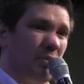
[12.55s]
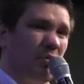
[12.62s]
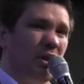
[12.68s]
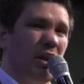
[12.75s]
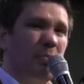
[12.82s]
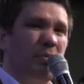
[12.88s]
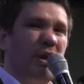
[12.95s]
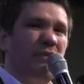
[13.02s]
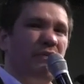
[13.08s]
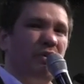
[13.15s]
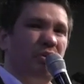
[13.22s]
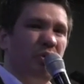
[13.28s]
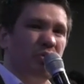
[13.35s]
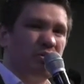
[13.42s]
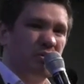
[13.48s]
We want to pray for
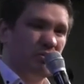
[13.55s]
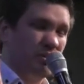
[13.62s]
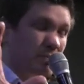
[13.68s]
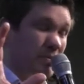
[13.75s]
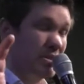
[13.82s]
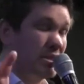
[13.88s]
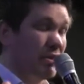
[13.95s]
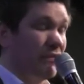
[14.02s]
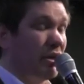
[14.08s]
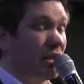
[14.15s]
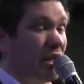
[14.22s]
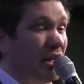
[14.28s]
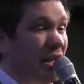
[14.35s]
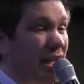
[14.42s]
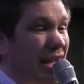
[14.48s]
those of you
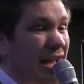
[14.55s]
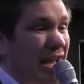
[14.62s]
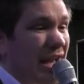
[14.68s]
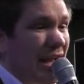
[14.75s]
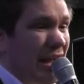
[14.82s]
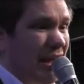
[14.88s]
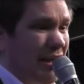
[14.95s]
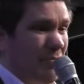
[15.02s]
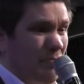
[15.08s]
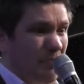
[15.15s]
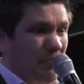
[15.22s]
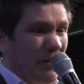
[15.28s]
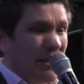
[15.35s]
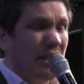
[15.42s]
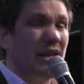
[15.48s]
specifically
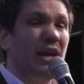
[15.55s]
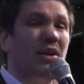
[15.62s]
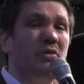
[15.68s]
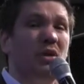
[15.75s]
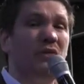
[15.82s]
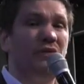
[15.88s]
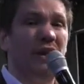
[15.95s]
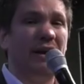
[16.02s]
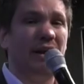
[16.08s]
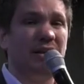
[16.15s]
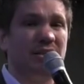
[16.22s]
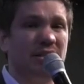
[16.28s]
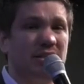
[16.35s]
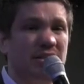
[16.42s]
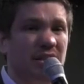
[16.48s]
in the area of
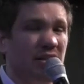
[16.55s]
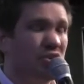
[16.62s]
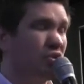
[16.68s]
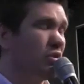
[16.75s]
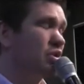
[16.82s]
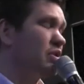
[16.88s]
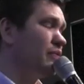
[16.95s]
finances in the church.